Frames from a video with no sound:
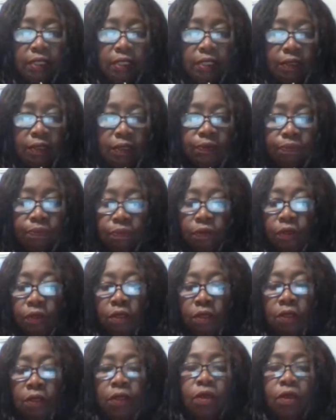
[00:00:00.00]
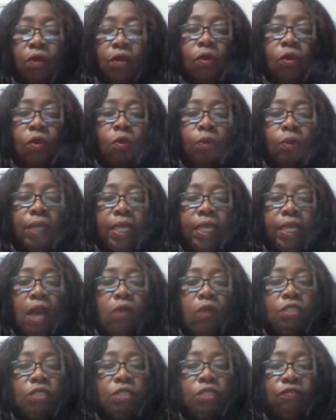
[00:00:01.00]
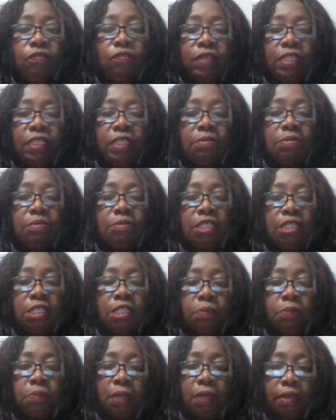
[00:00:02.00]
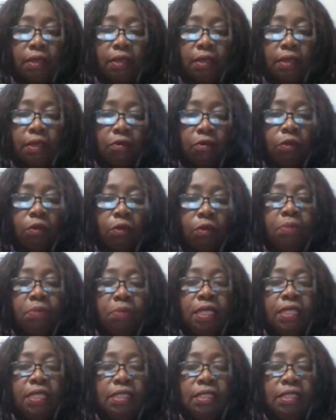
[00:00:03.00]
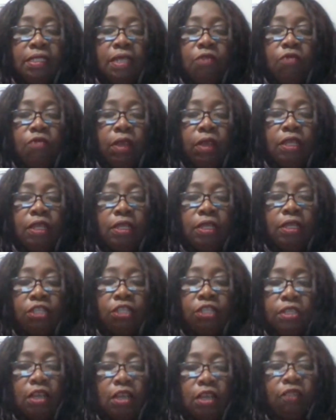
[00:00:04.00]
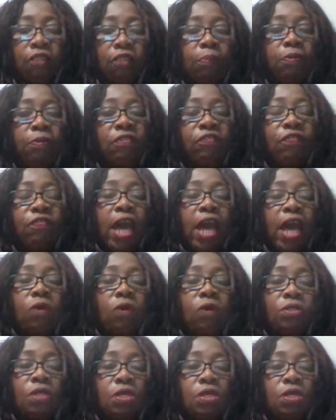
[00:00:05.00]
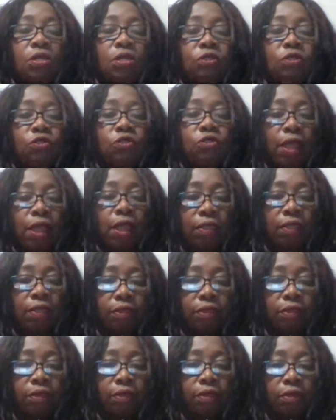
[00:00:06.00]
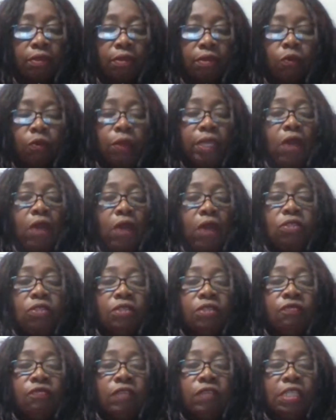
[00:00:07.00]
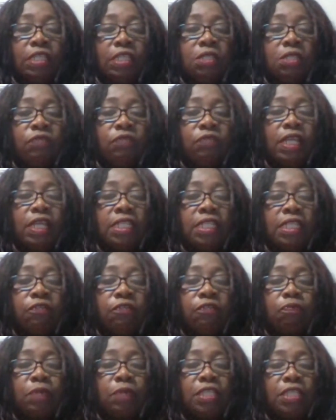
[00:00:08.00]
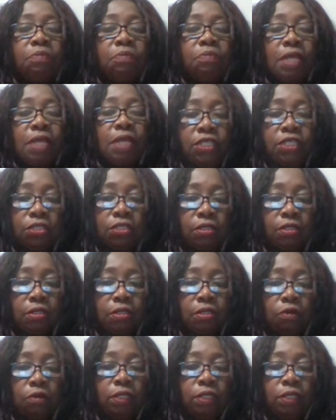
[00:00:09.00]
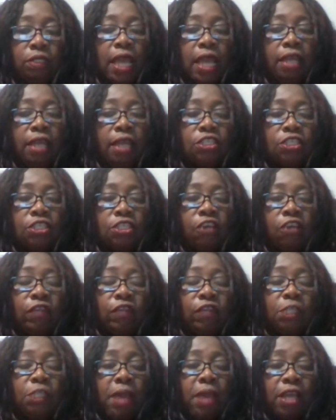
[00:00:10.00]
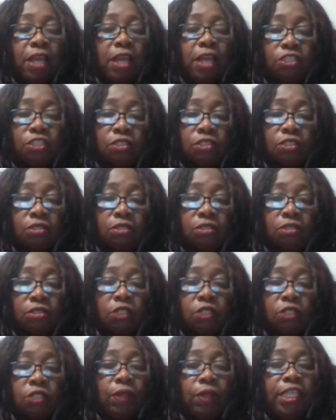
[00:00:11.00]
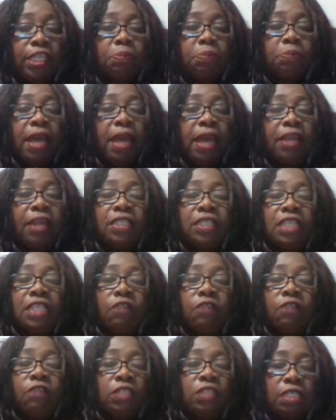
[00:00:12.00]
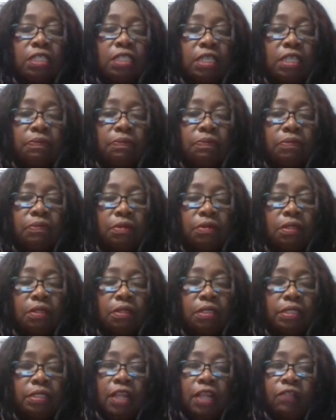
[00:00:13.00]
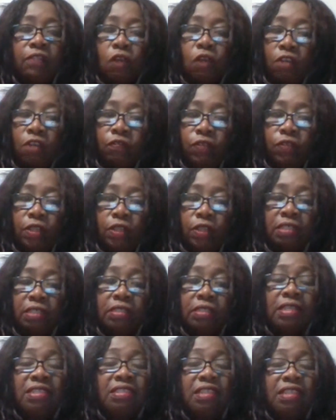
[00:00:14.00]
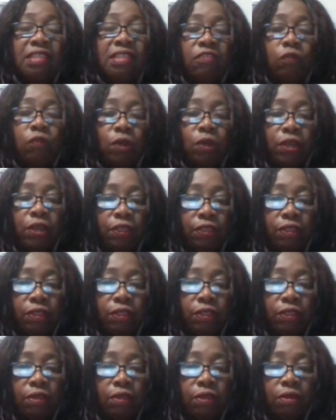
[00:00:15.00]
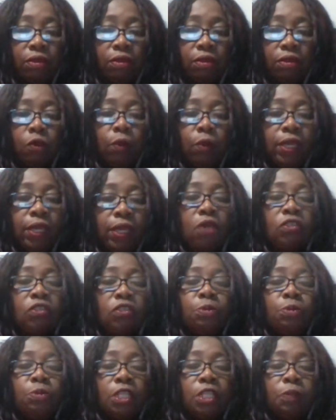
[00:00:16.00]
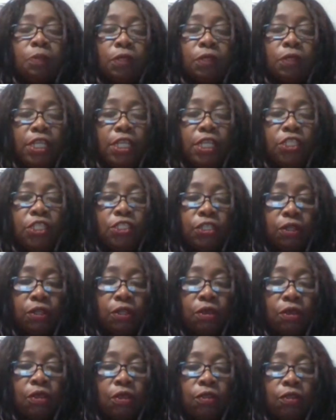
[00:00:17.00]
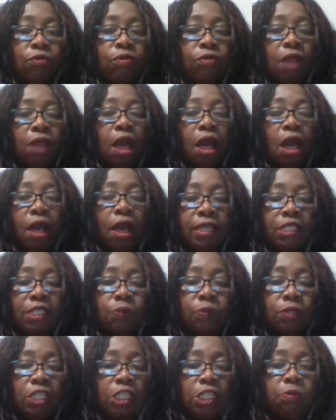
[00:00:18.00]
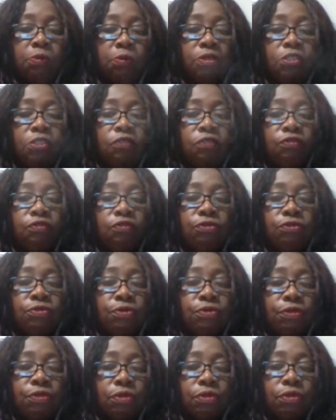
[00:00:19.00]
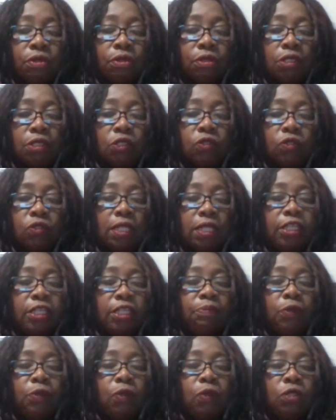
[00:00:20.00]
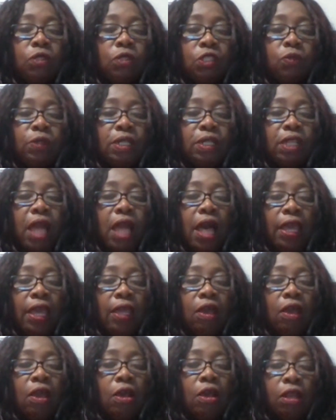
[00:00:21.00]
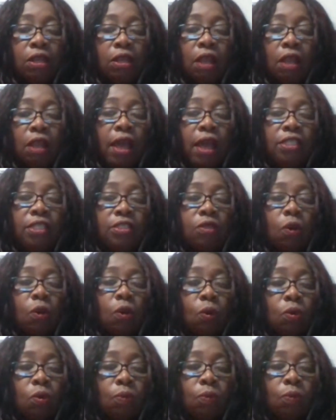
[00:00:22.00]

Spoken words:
is. We counter the victim's despair with peace and recognition of their profound strength. We counter the victim's feelings of being diminished with the energy of expansion, so they expand their self esteem, self confidence, and self worth. We counter manipulation through lies with the spirit of truth, so that the abusers lies